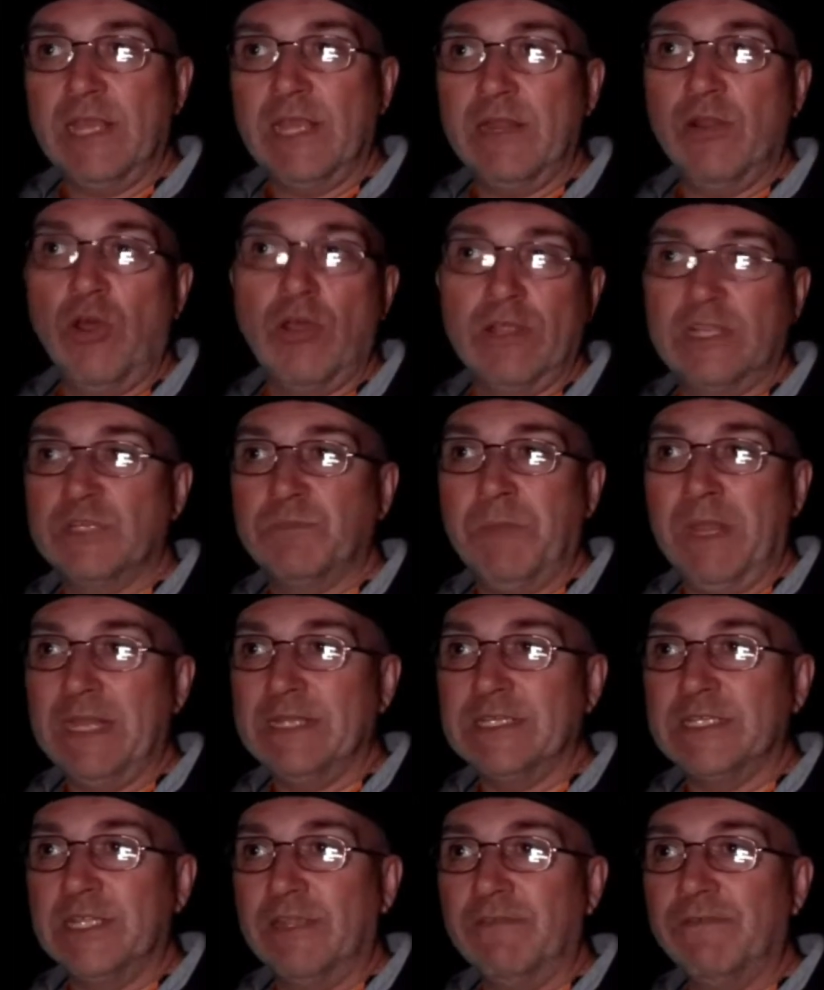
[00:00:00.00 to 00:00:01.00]
They're not
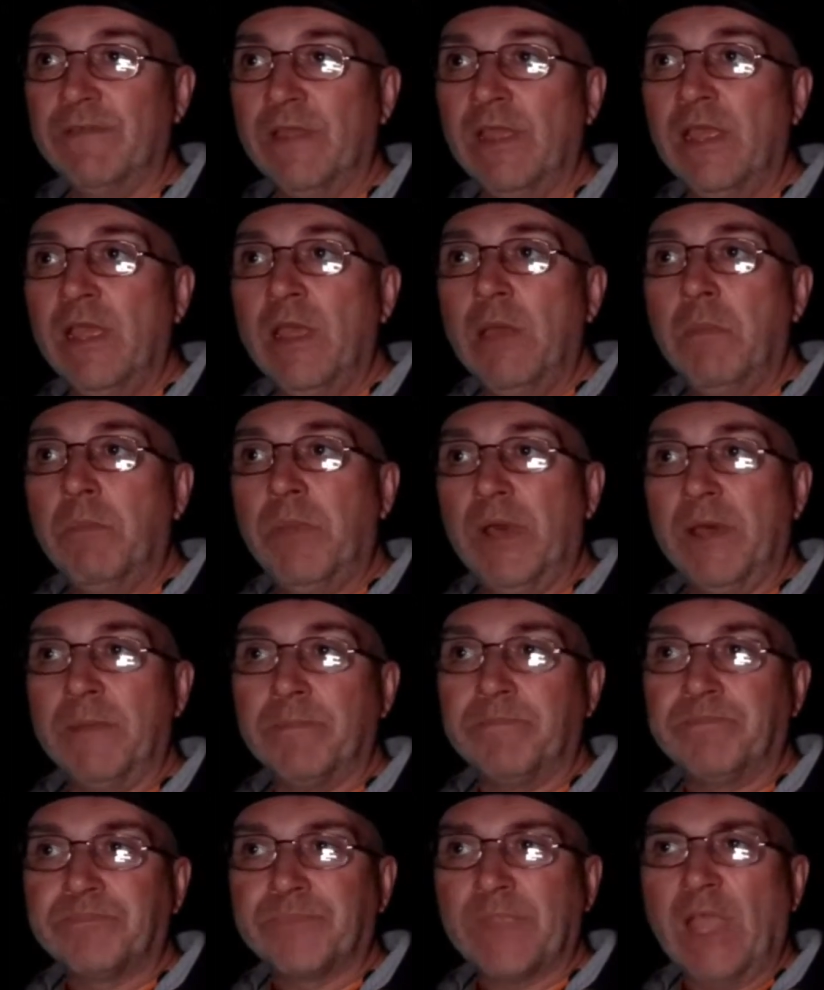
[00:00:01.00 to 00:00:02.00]
expensive, but
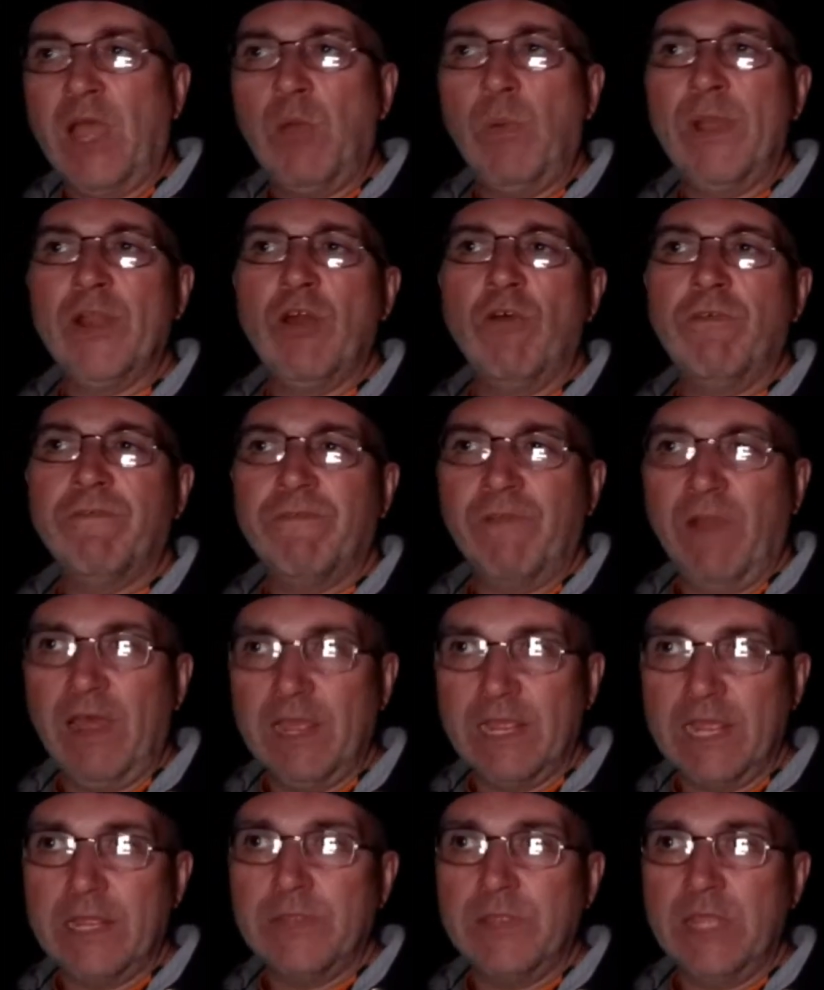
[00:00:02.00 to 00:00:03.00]
I went off
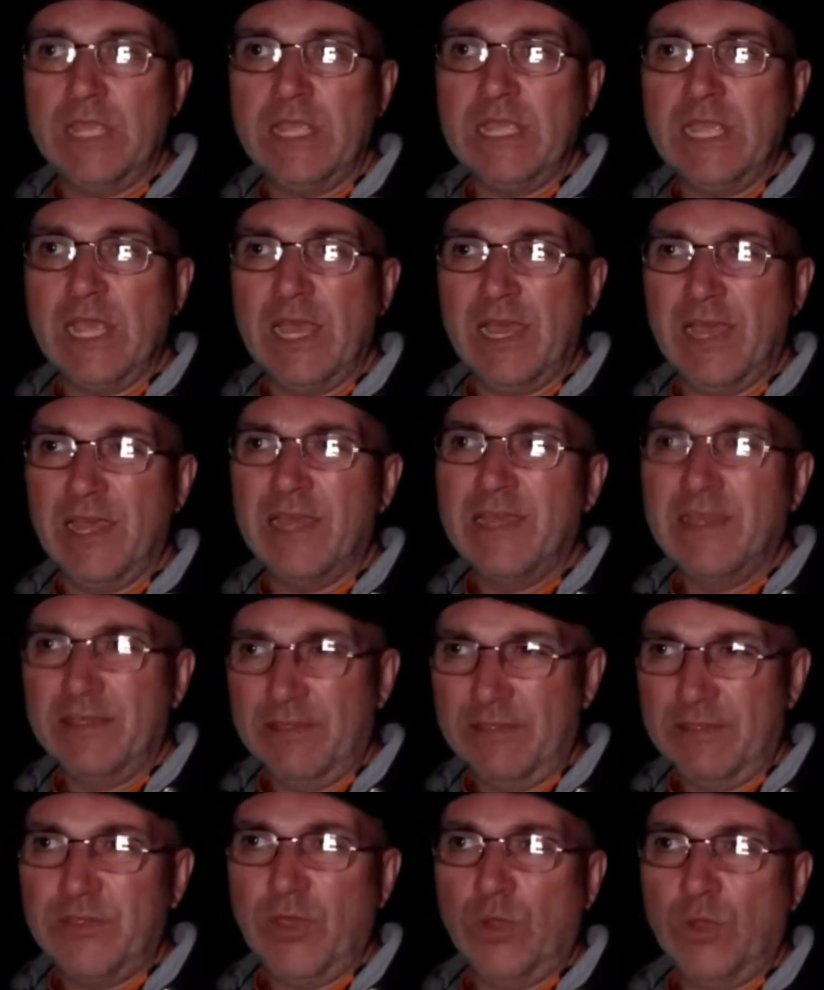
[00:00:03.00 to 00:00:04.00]
flying
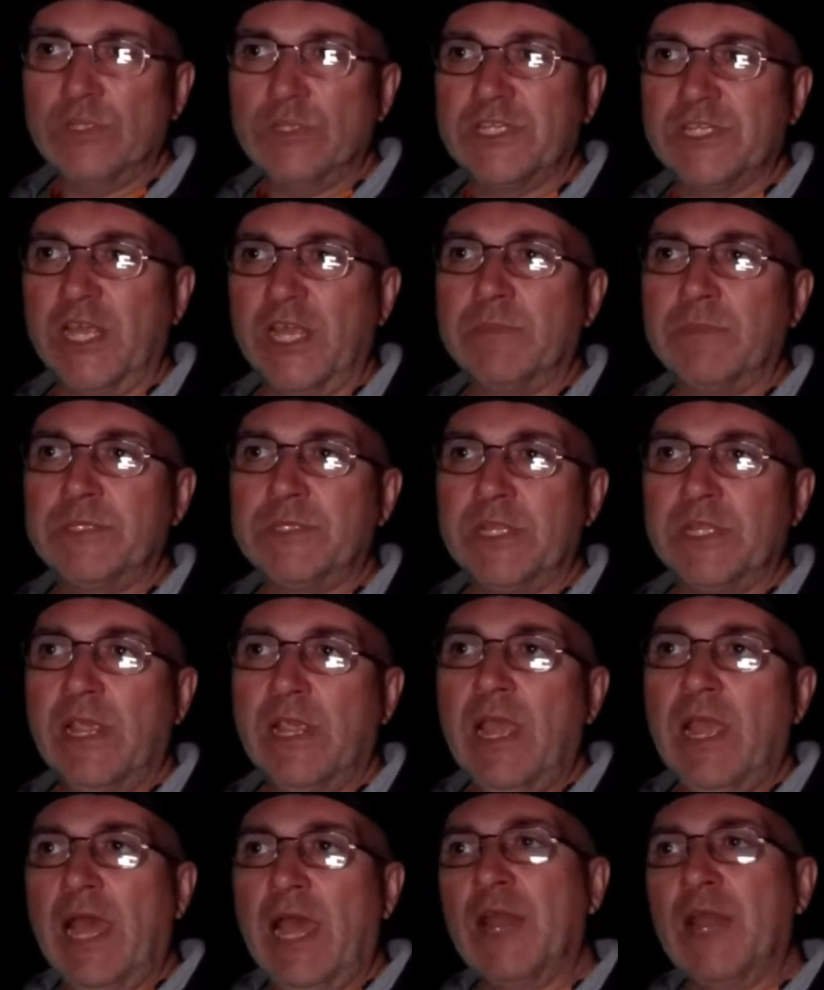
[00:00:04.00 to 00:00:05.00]
those types,
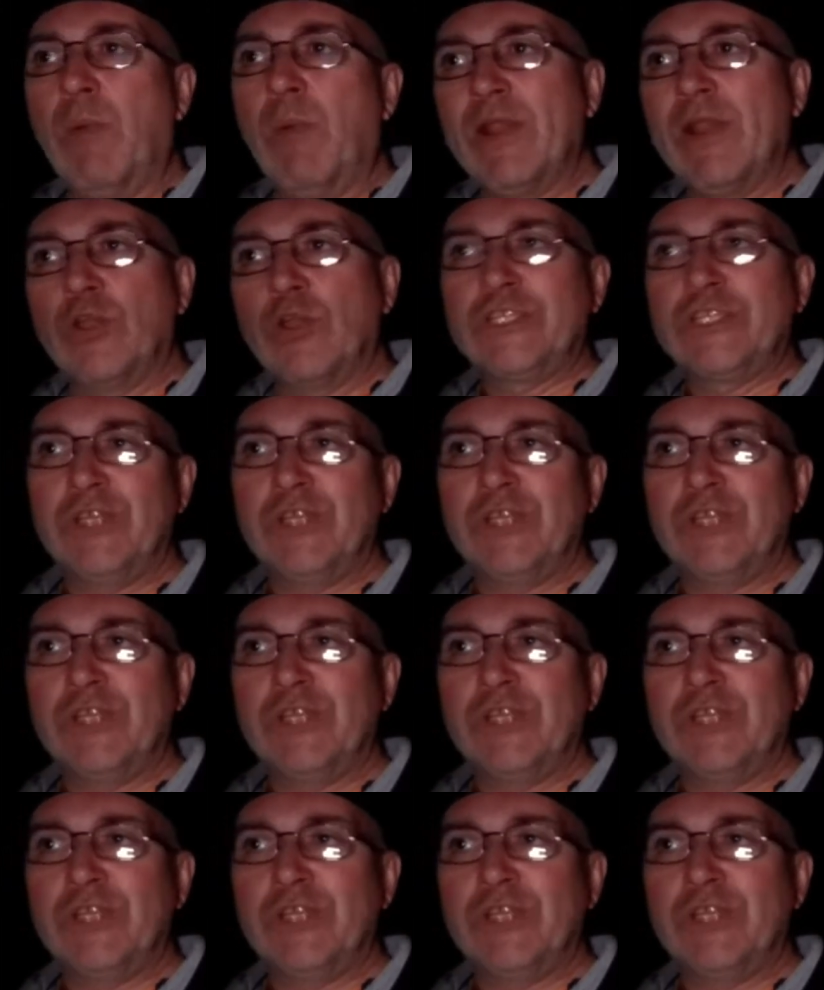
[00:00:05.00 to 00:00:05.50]
and I went on